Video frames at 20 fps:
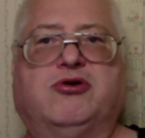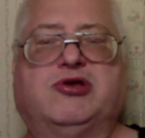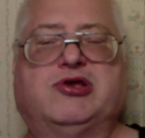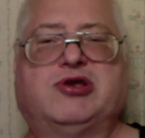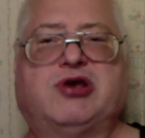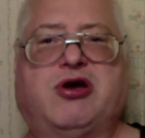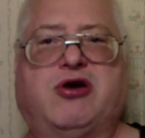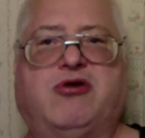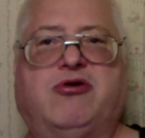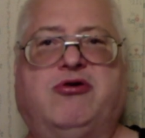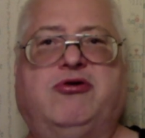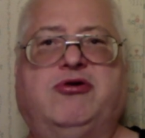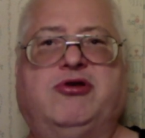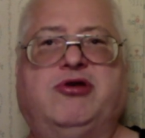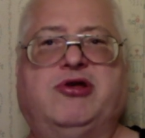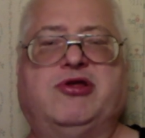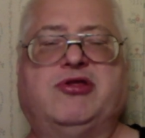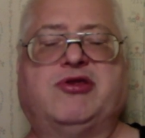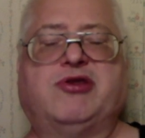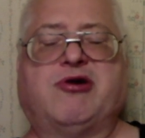
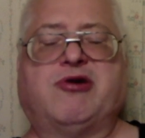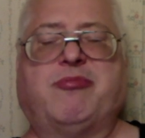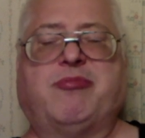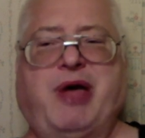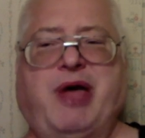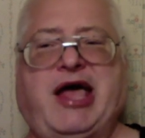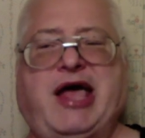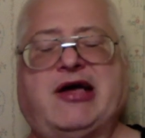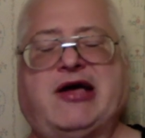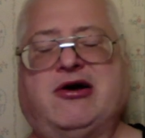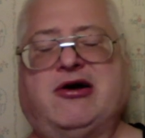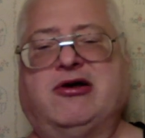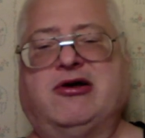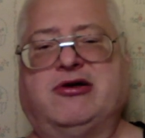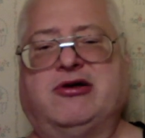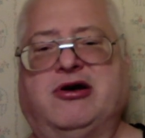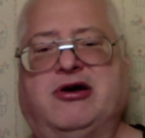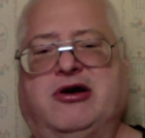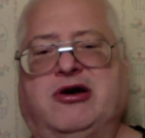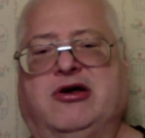turned their back
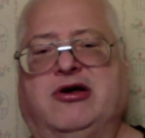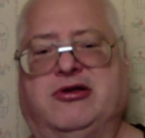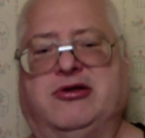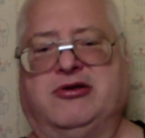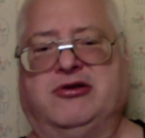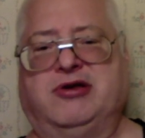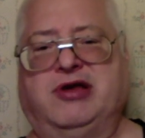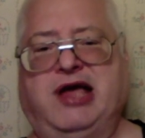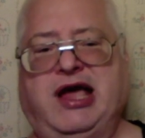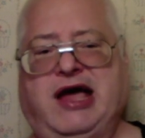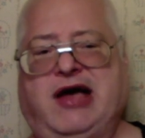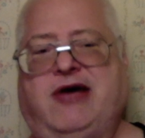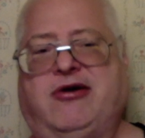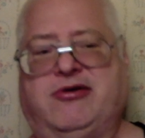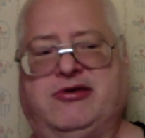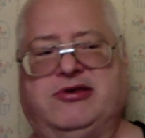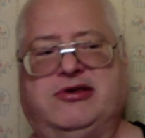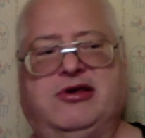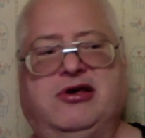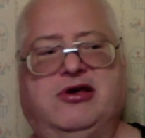on, on
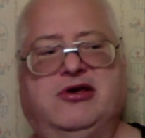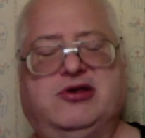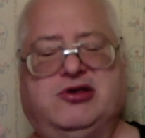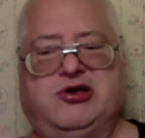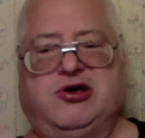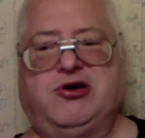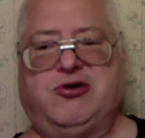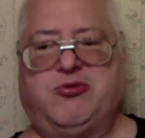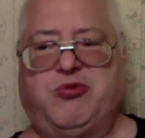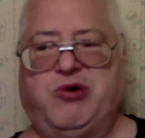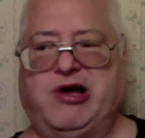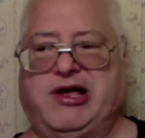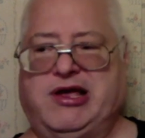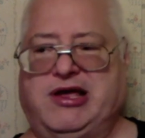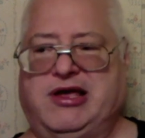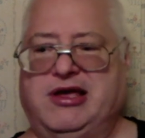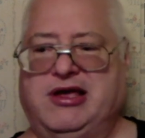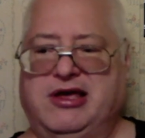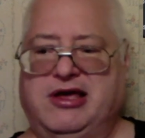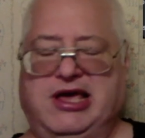House, took what
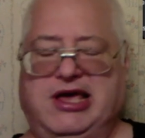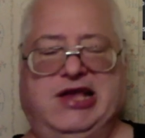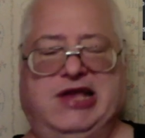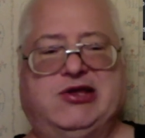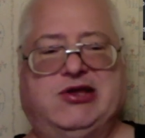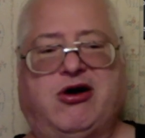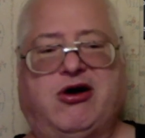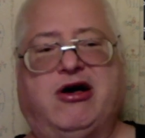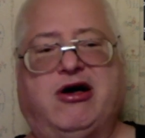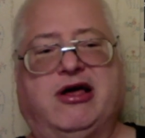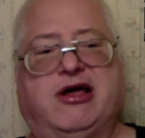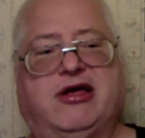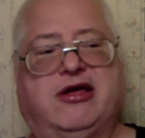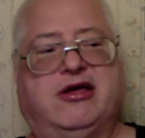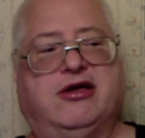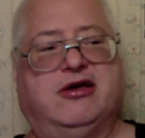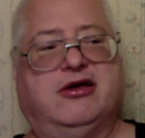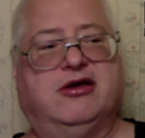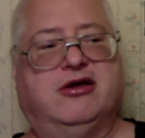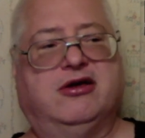he taught,
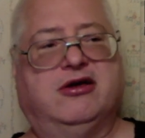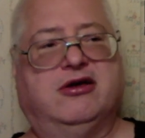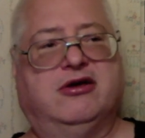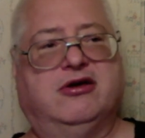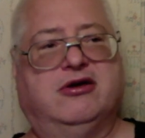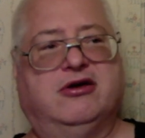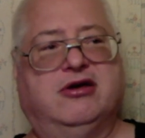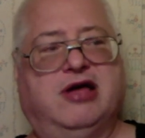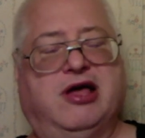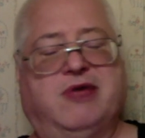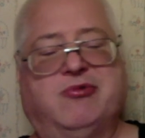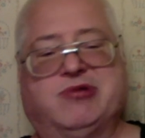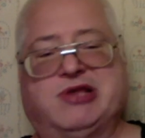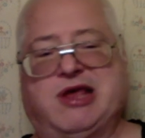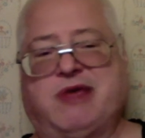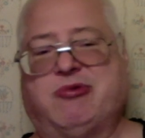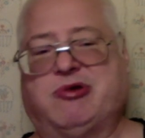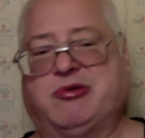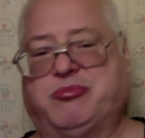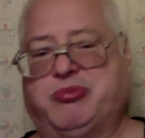and was
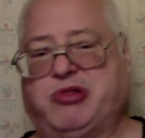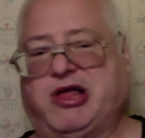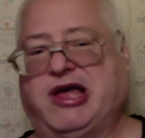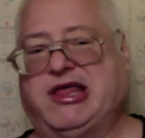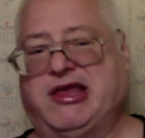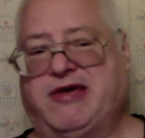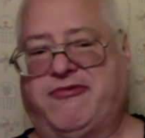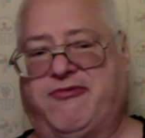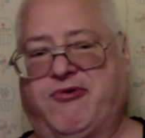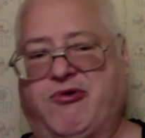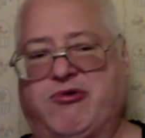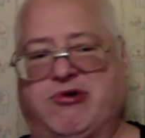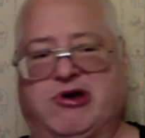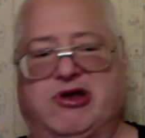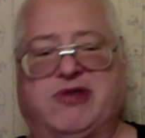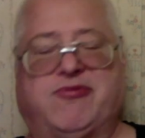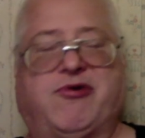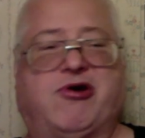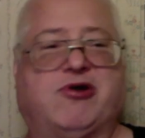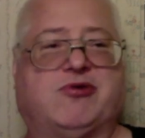able to apply that forward
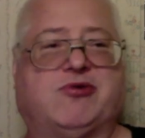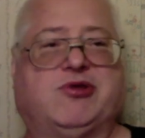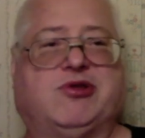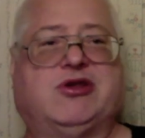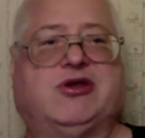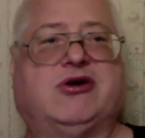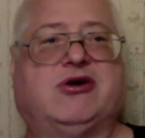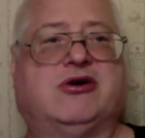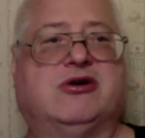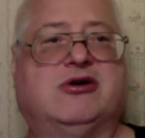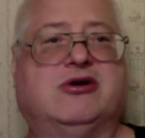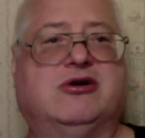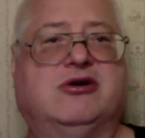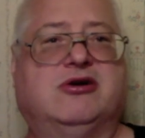as far as we saw.